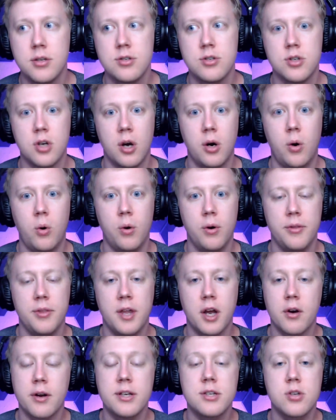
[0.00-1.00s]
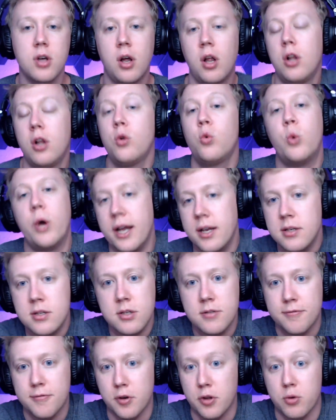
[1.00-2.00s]
So there is
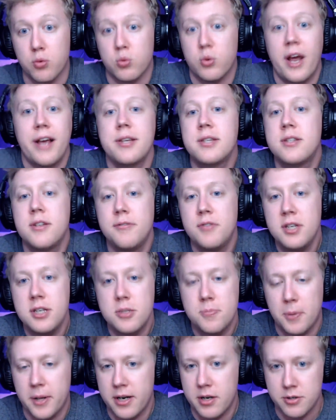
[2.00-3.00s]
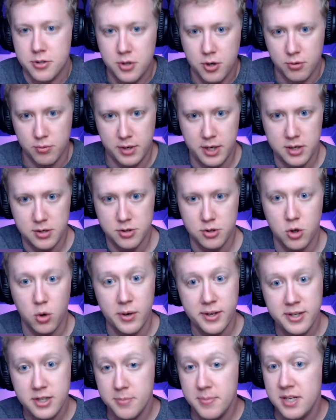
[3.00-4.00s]
always, for the rest of these players' careers,
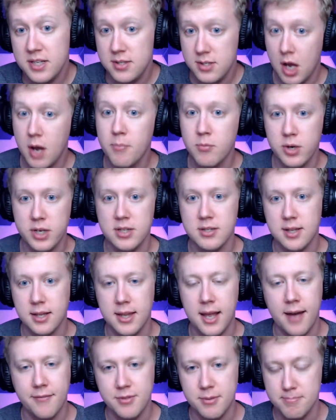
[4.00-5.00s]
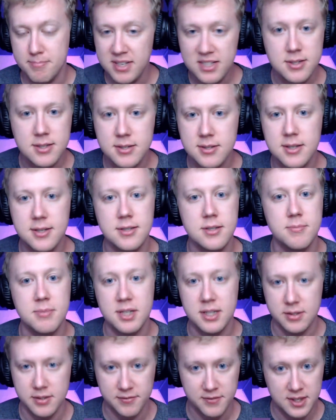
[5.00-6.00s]
going to be some risk that they have to miss the season
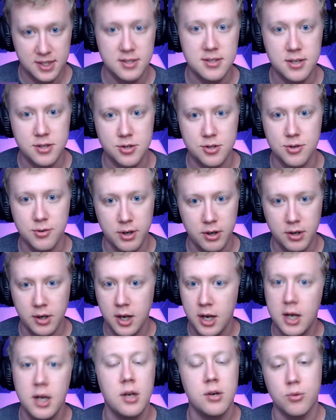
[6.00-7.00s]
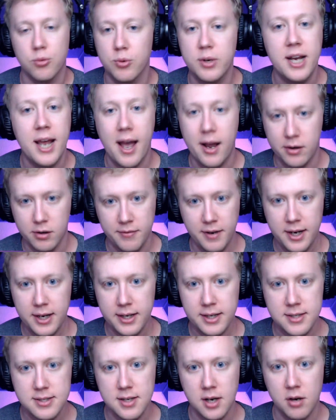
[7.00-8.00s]
because of this injury
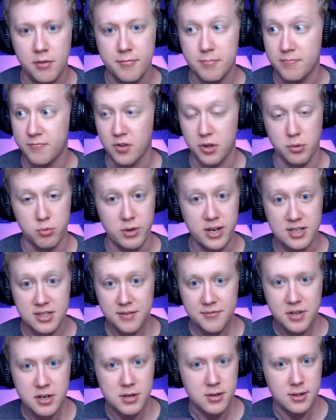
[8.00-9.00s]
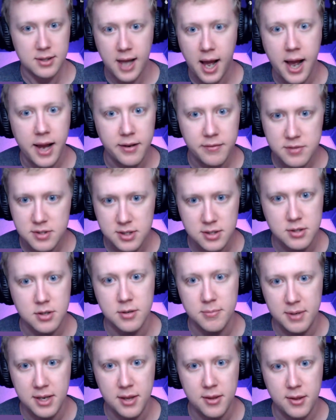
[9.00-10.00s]
re-aggravating itself. For the rest of their lives, this
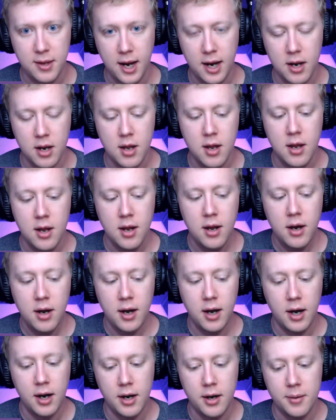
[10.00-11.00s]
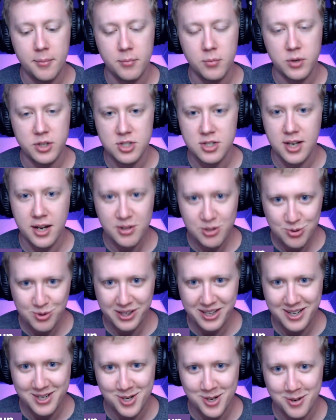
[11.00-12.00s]
could be a thing, which sounds
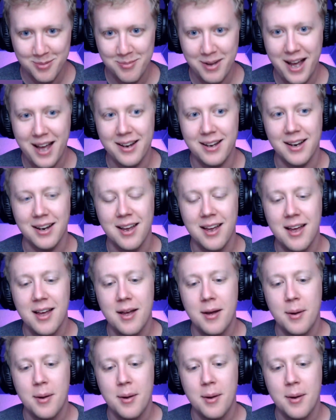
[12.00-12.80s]
really dramatic.